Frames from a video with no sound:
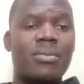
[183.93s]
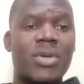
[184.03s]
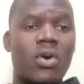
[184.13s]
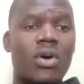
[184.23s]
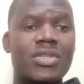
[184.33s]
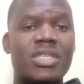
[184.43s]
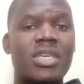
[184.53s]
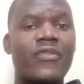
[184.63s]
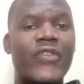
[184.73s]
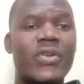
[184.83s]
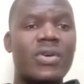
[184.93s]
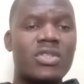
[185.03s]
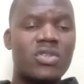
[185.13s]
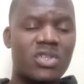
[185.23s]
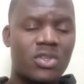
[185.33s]
Because if it
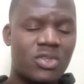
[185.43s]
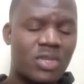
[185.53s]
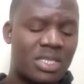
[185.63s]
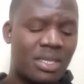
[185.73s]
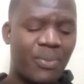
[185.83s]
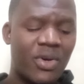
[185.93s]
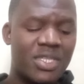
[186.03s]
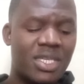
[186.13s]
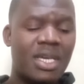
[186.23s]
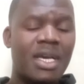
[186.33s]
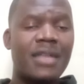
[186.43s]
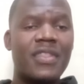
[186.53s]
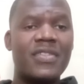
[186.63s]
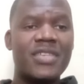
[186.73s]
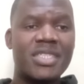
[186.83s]
was not your support,
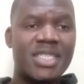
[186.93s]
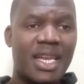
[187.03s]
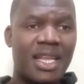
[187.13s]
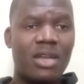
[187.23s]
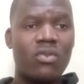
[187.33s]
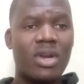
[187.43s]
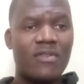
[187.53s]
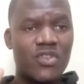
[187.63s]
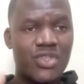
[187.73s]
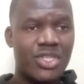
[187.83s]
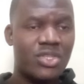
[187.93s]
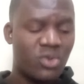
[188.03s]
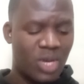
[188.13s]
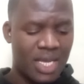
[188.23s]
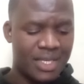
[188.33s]
then this channel could have not reached
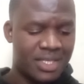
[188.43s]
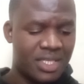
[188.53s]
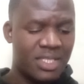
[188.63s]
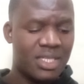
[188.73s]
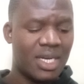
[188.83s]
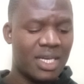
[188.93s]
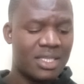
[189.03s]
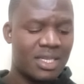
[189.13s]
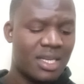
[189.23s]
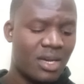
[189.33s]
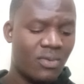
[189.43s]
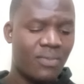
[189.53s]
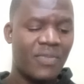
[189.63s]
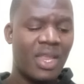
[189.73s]
where it is as of now.